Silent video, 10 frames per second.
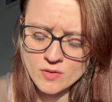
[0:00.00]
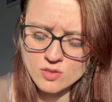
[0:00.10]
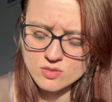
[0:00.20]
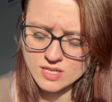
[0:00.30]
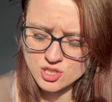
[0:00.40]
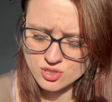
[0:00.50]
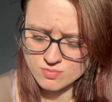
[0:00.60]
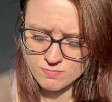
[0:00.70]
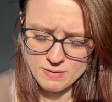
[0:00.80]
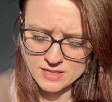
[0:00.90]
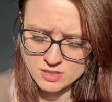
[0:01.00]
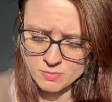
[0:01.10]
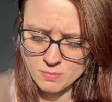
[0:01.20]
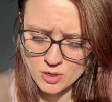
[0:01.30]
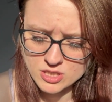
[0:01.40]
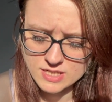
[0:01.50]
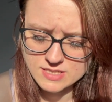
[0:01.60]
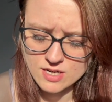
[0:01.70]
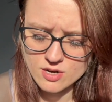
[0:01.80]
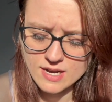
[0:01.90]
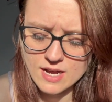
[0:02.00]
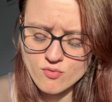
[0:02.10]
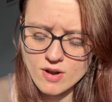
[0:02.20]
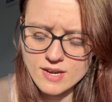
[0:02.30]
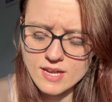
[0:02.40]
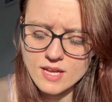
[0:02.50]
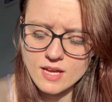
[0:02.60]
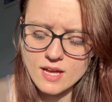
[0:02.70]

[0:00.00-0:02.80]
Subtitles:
So I just picked up a project I already had ready,